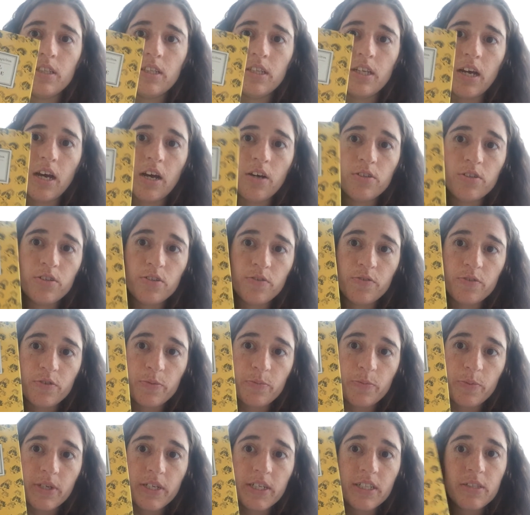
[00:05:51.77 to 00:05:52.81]
The House of
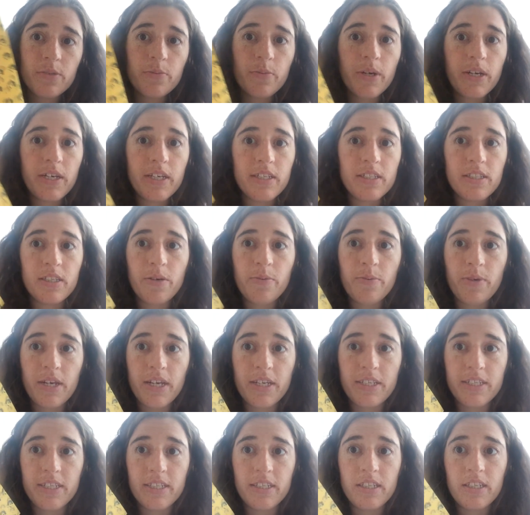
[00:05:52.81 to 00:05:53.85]
Spirits by Isabel
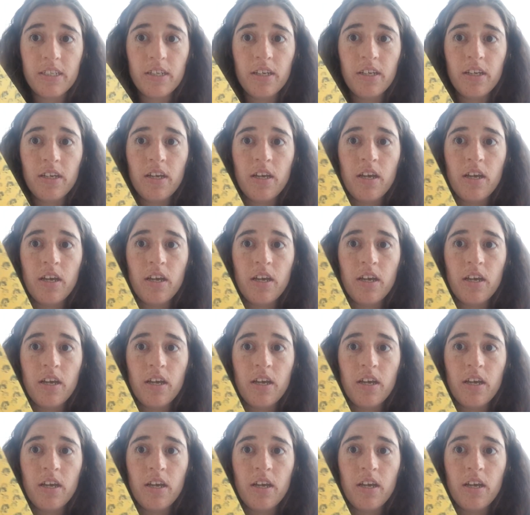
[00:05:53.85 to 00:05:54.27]
Allende